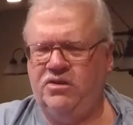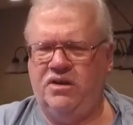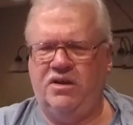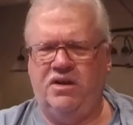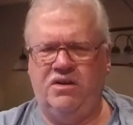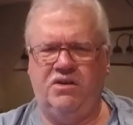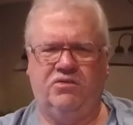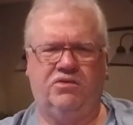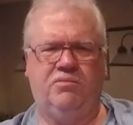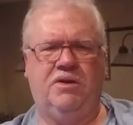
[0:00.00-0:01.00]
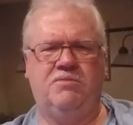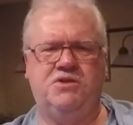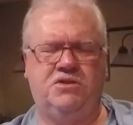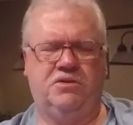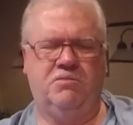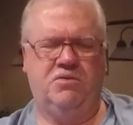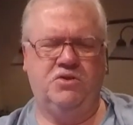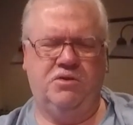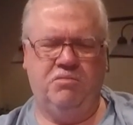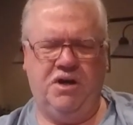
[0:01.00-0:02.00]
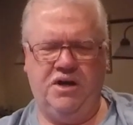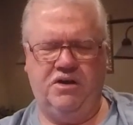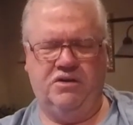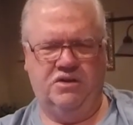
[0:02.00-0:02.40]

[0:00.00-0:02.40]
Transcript: and sometimes you could buy